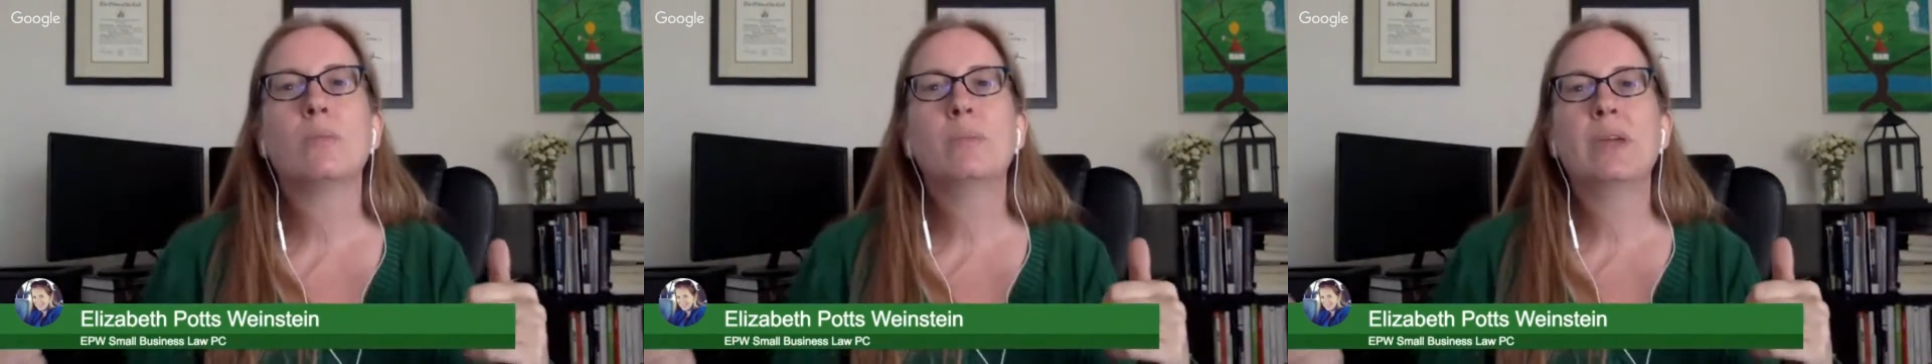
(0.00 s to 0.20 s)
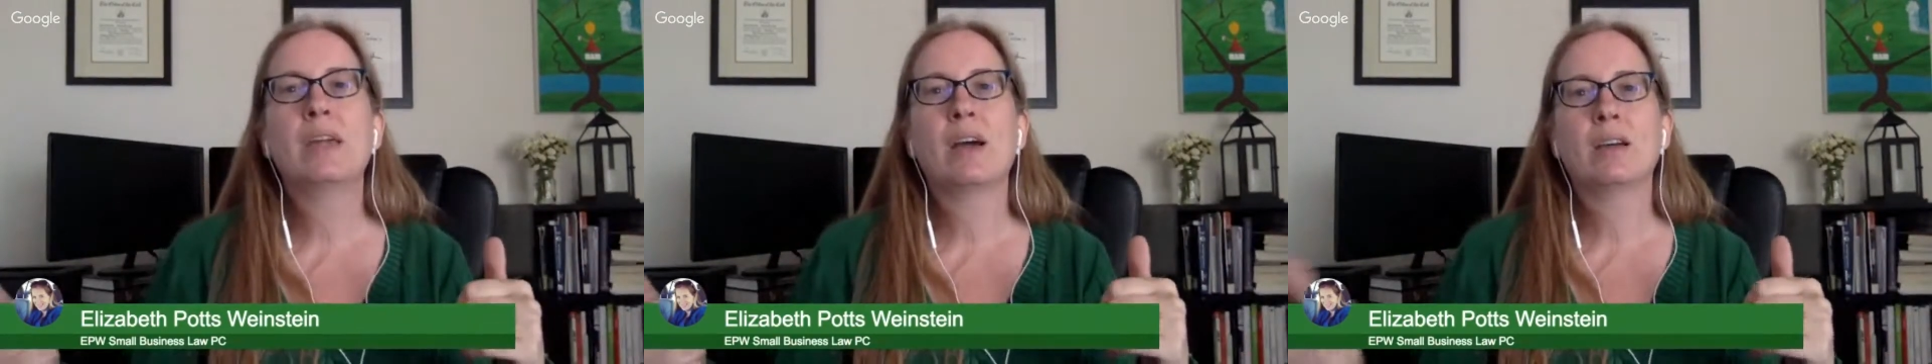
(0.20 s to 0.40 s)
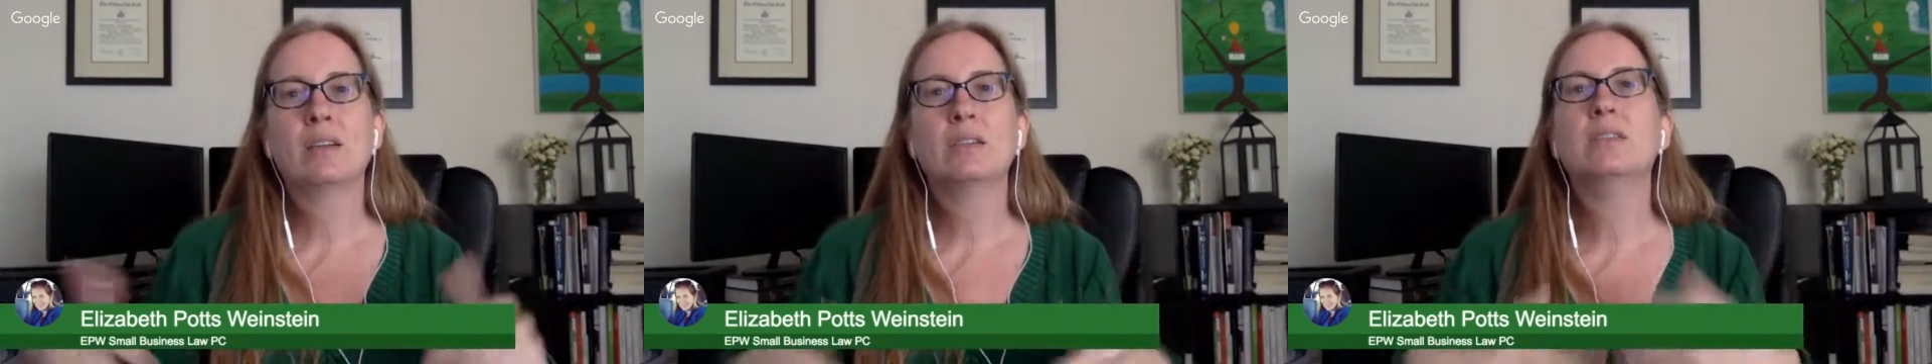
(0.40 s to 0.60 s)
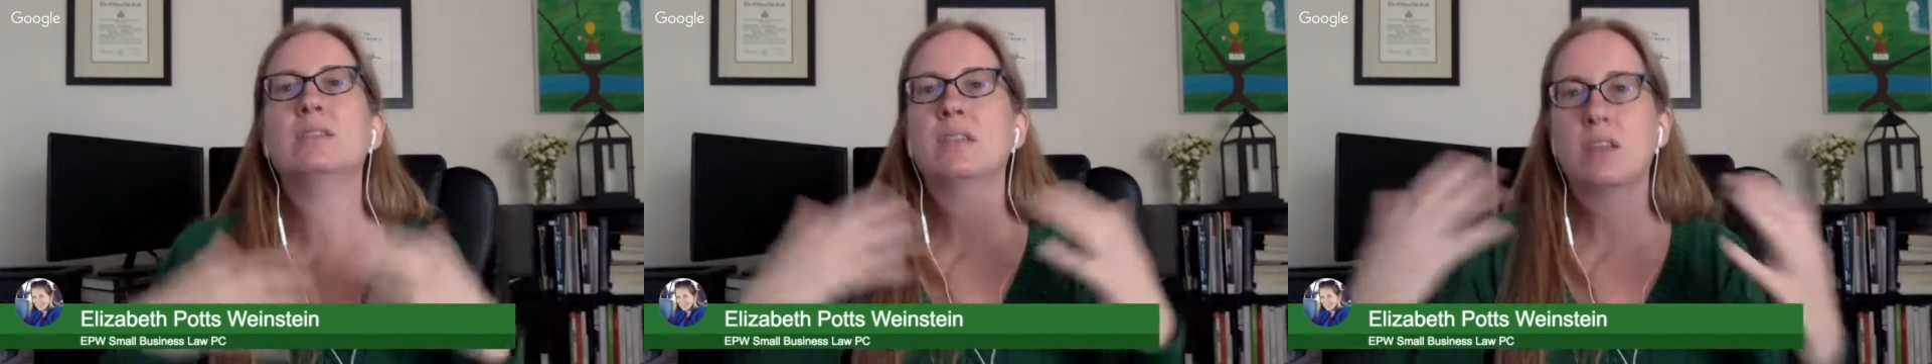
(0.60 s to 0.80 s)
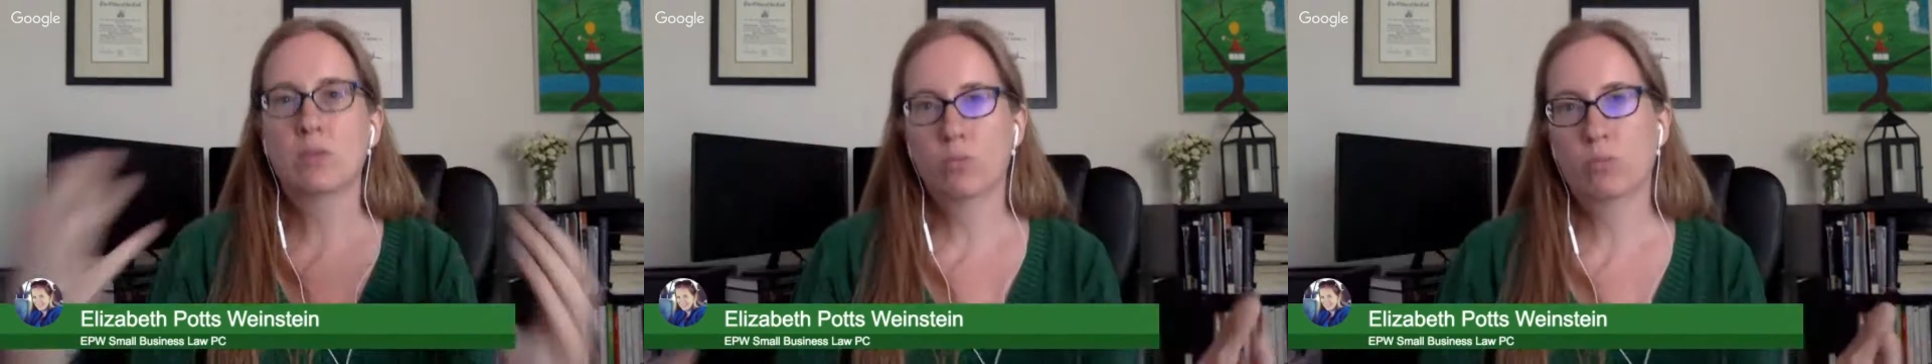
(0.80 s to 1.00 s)
because
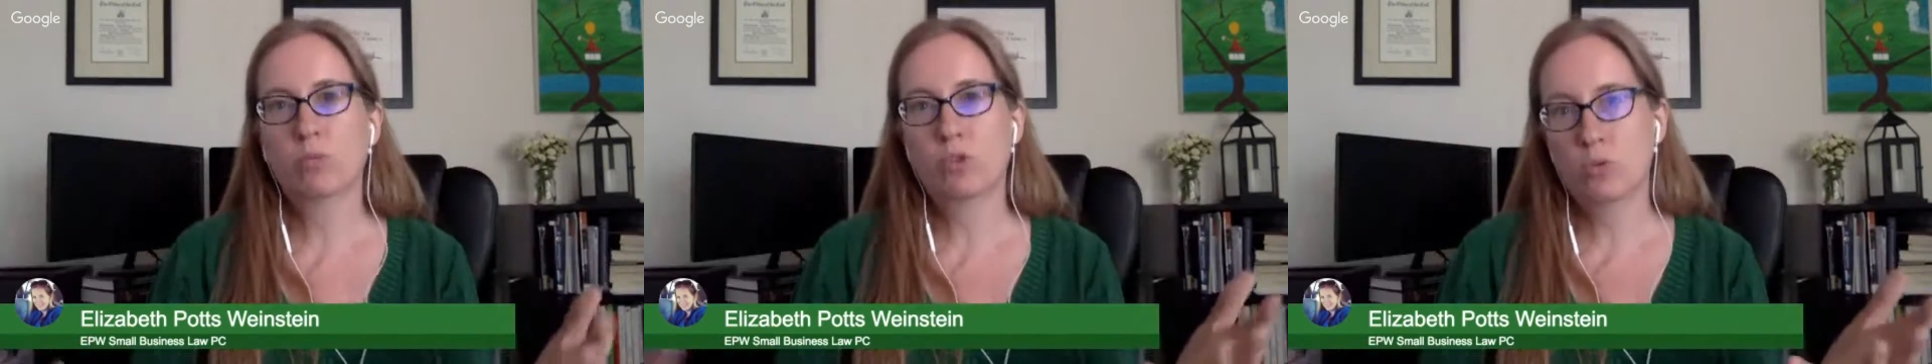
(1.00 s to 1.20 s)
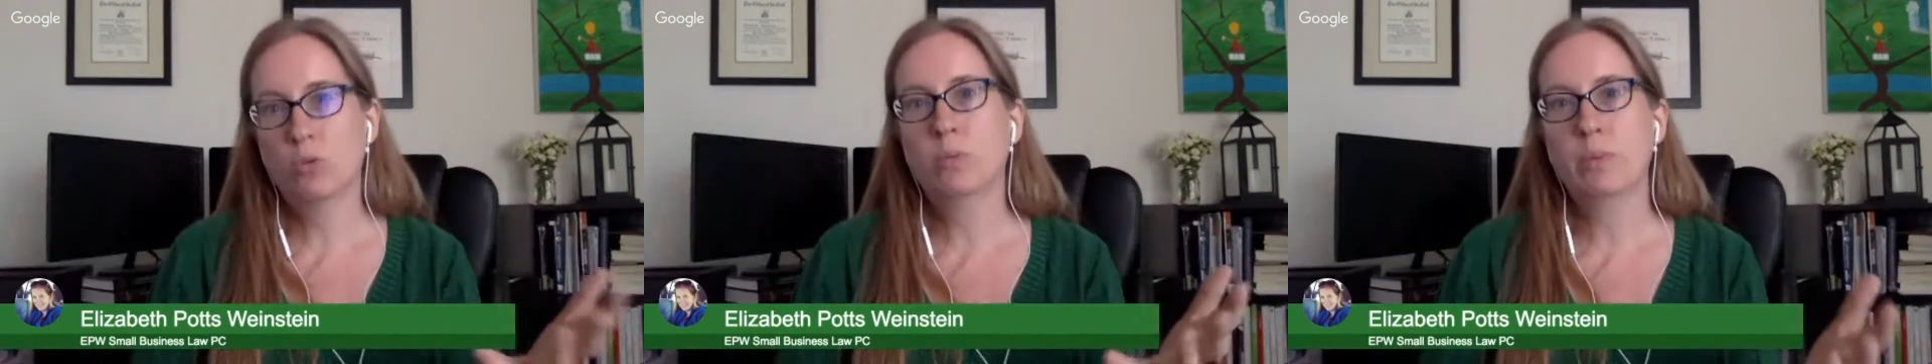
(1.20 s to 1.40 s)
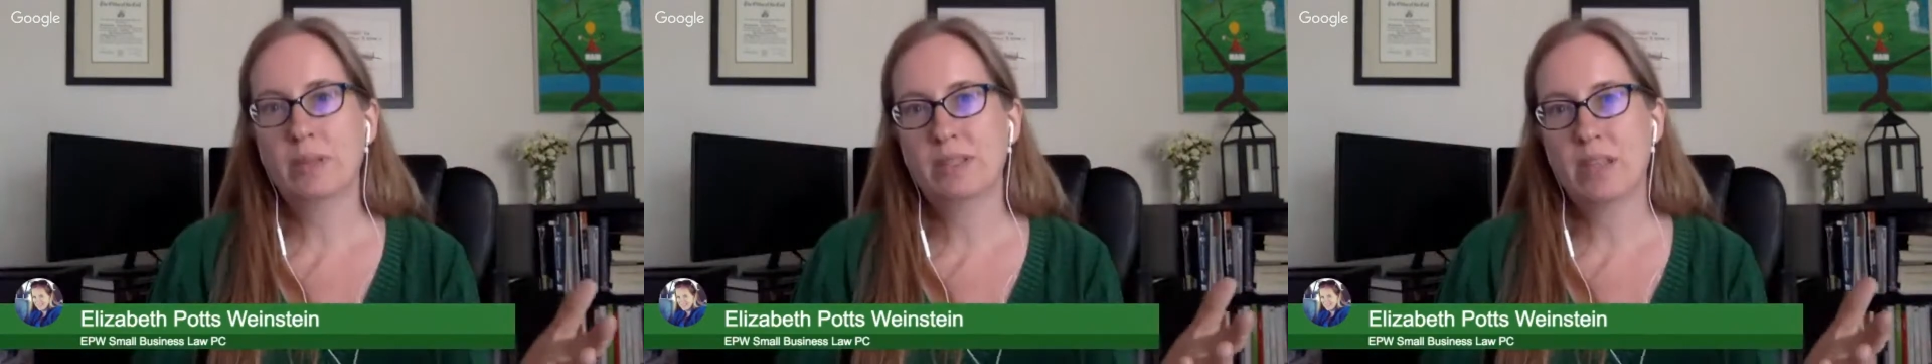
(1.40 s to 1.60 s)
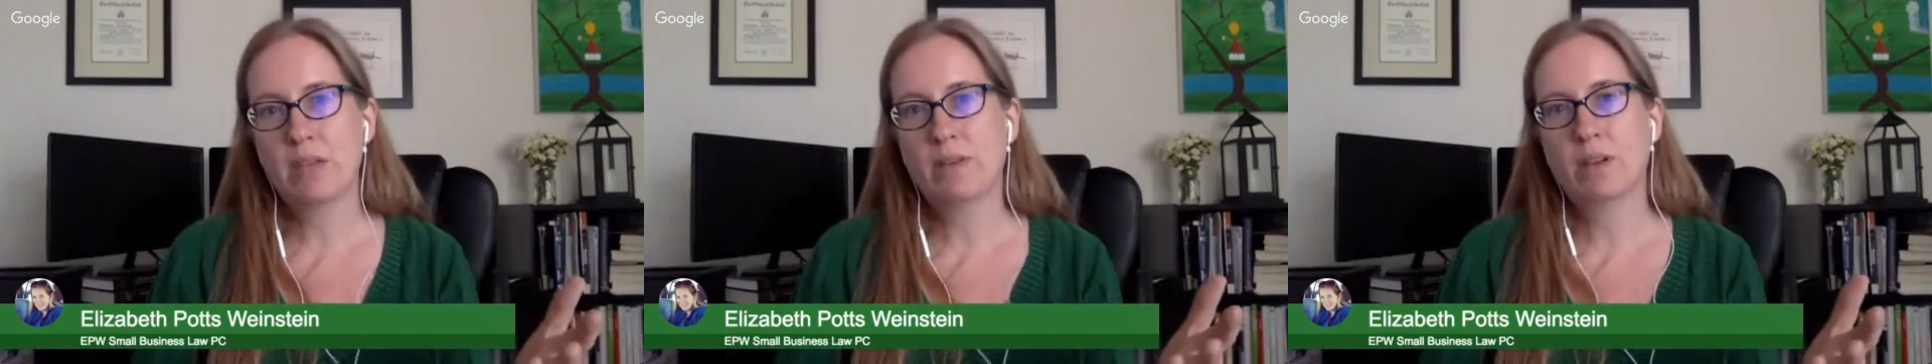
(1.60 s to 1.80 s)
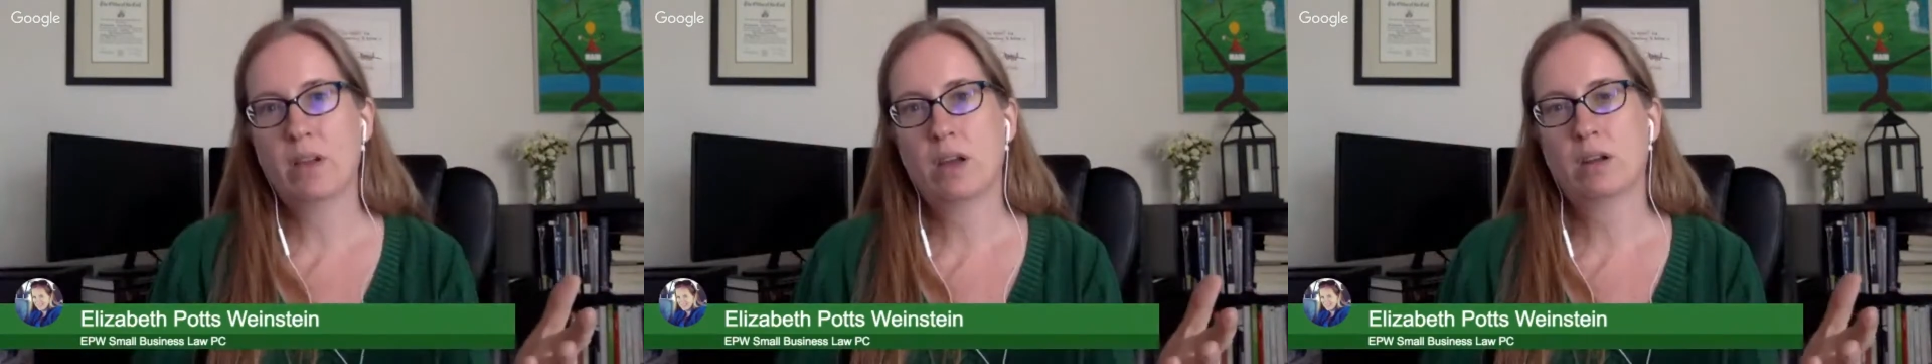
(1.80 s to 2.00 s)
you will be
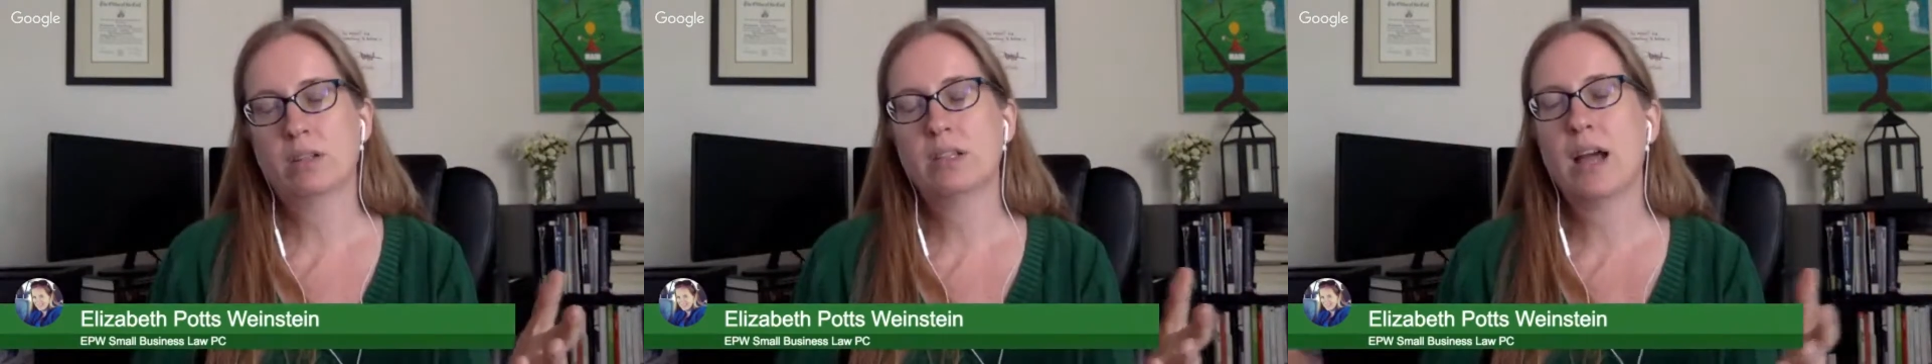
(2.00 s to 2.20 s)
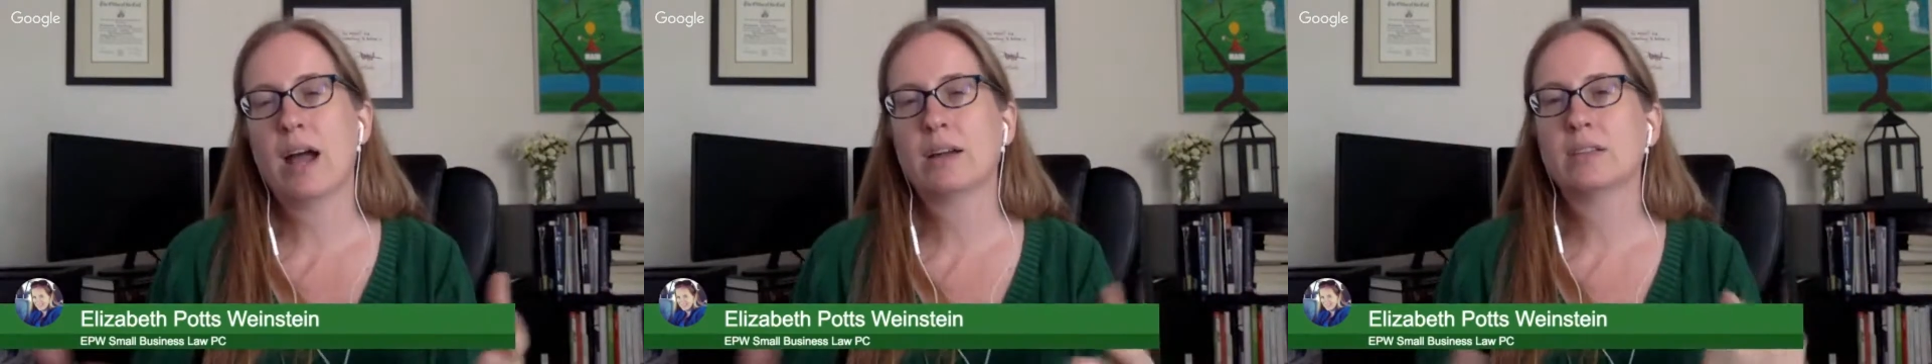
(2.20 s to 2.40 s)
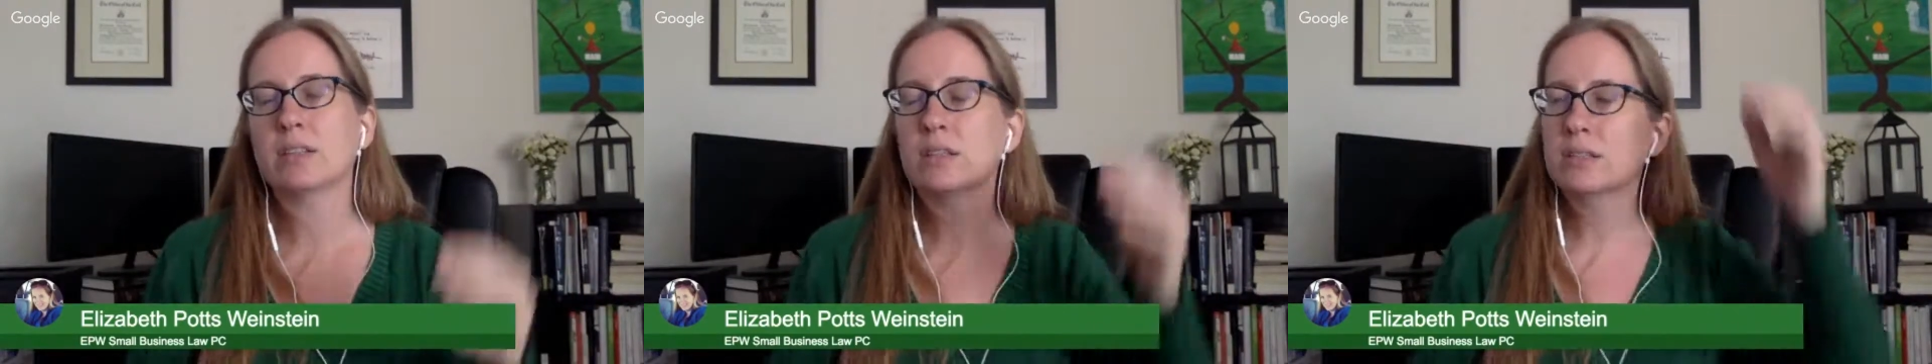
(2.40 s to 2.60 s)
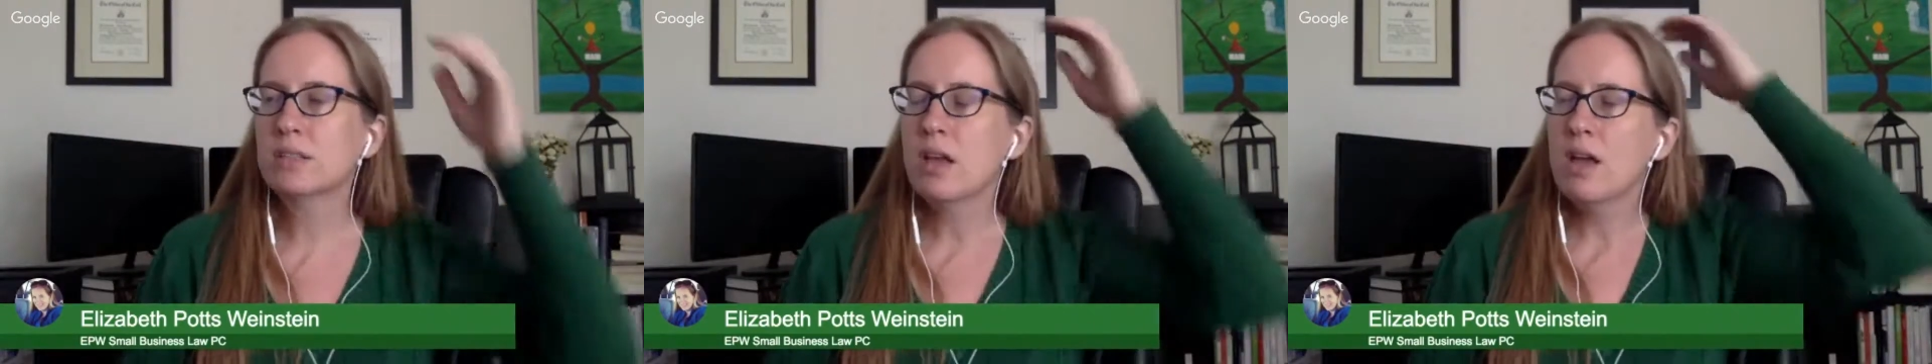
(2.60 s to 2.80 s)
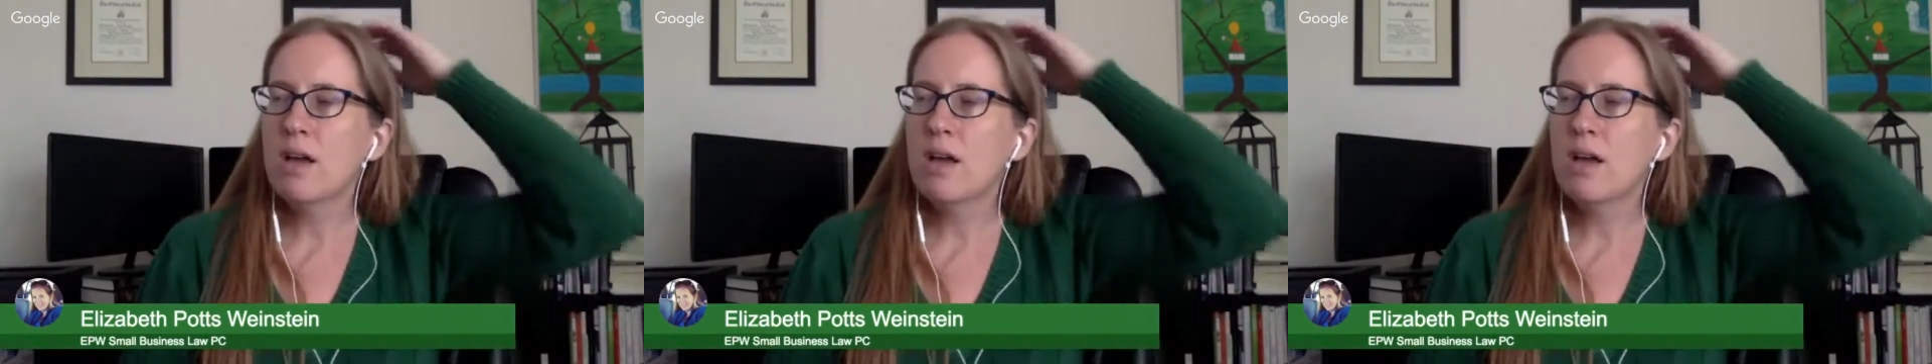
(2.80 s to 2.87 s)
saving a lot on taxes.